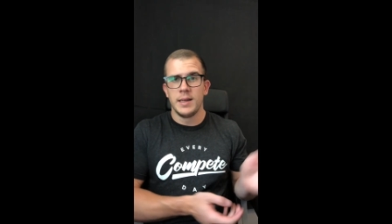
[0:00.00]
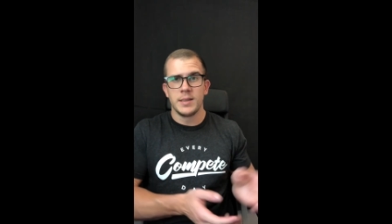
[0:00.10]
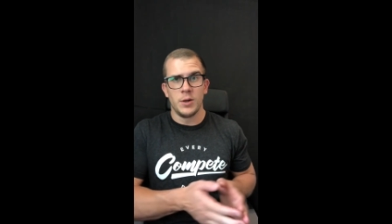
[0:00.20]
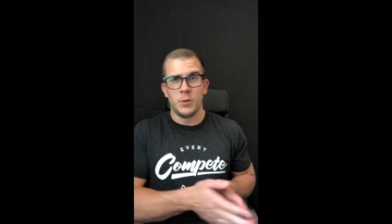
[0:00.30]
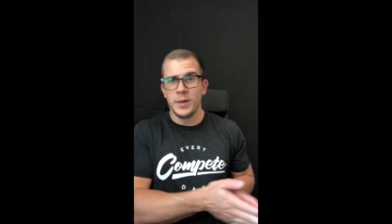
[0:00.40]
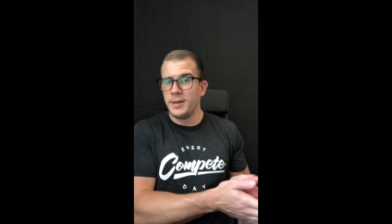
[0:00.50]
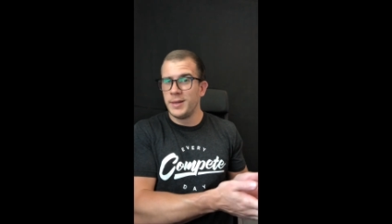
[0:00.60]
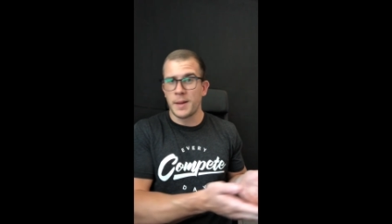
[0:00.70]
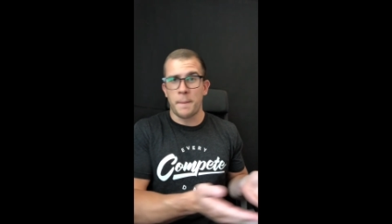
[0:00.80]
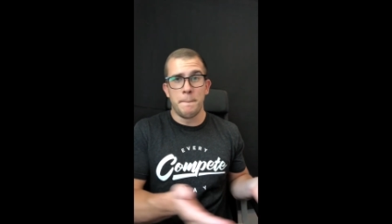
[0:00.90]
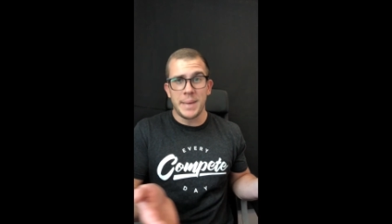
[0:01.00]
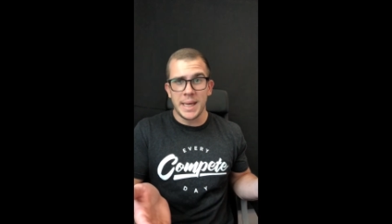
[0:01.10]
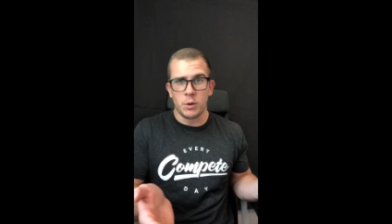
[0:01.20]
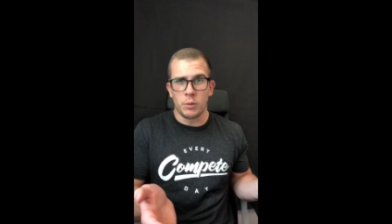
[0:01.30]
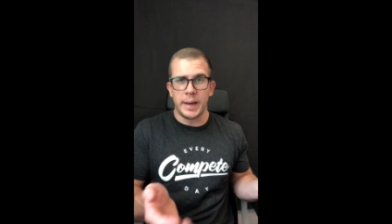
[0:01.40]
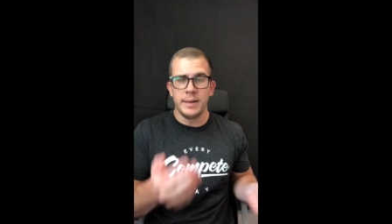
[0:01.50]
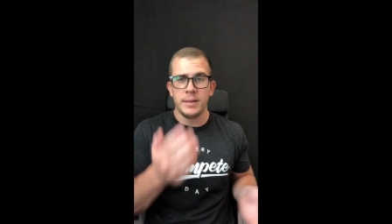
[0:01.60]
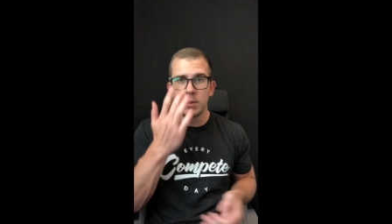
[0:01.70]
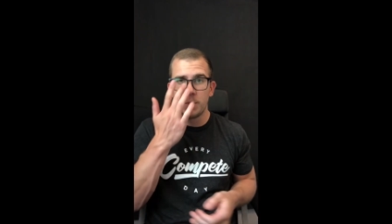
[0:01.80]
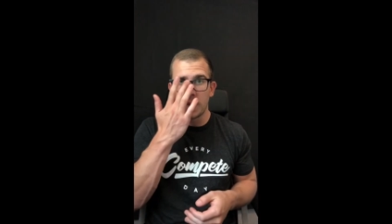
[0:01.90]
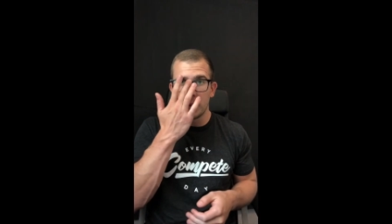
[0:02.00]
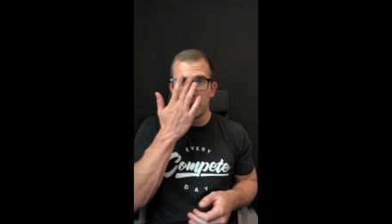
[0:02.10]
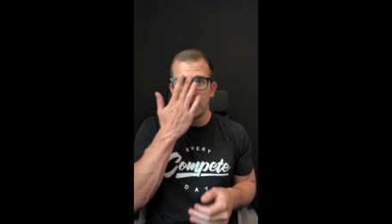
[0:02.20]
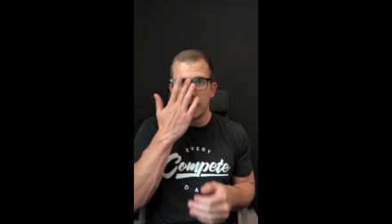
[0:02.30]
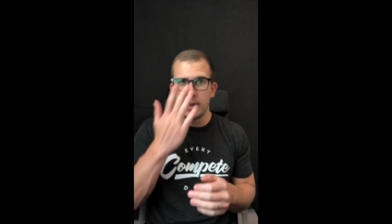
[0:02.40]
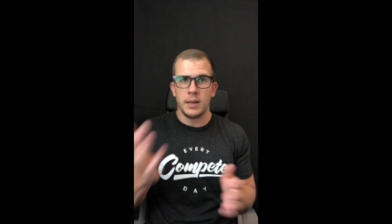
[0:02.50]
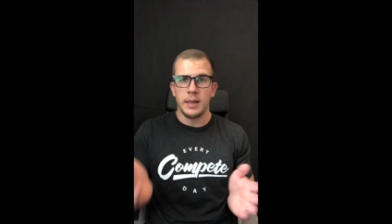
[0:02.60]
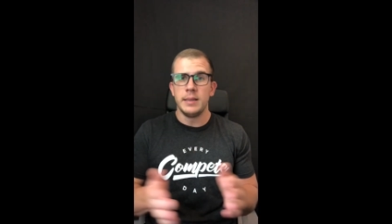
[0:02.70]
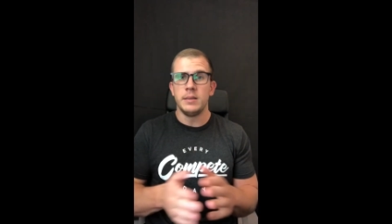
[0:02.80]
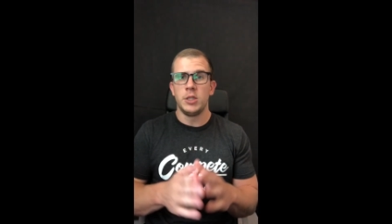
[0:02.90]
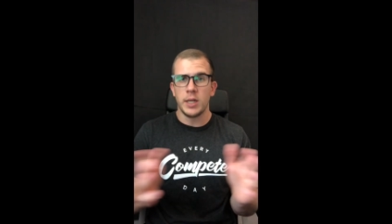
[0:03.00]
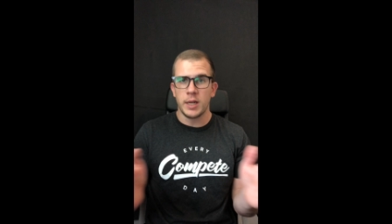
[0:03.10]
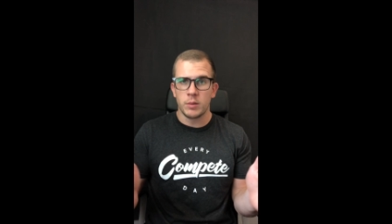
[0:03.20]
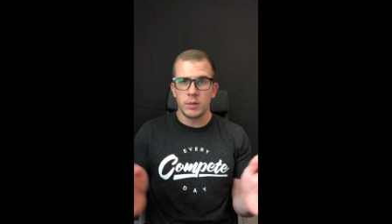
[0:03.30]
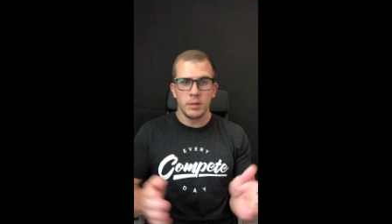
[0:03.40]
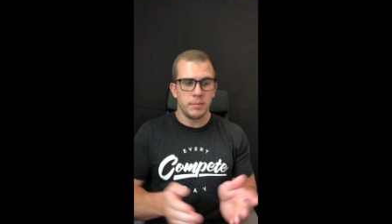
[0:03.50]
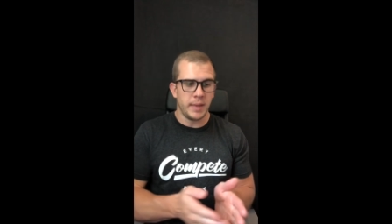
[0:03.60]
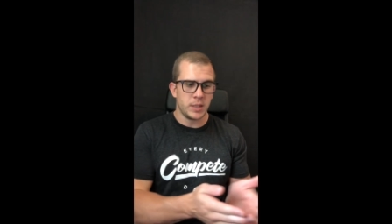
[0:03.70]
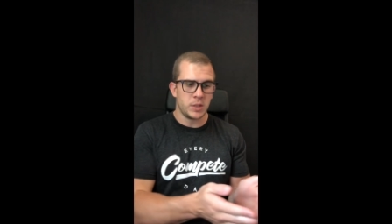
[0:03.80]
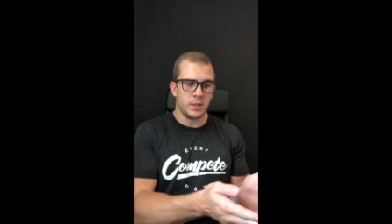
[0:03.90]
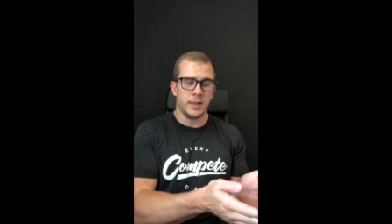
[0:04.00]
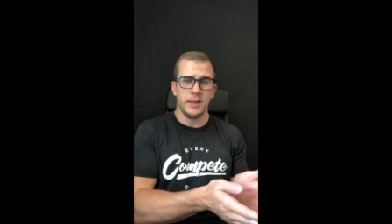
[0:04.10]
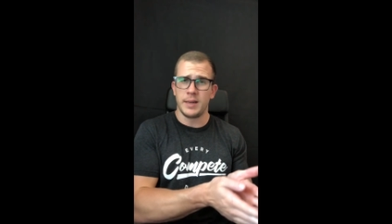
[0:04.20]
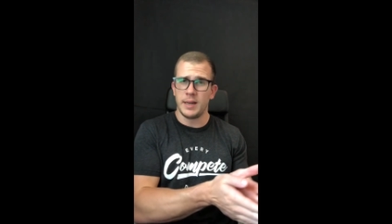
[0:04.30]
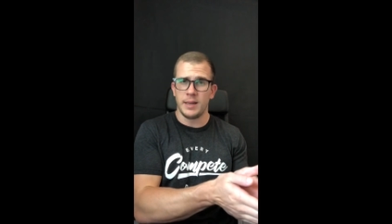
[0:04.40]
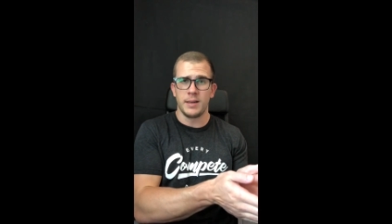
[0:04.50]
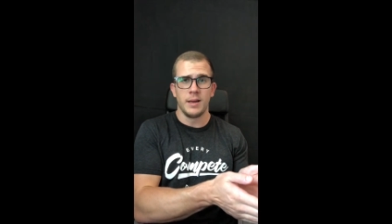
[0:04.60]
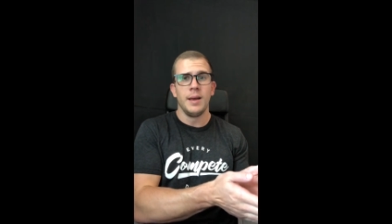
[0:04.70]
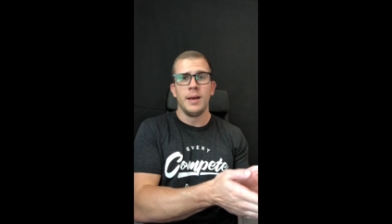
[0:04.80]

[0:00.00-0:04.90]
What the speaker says: So it really is a big range, but I would say in general, make sure that you're getting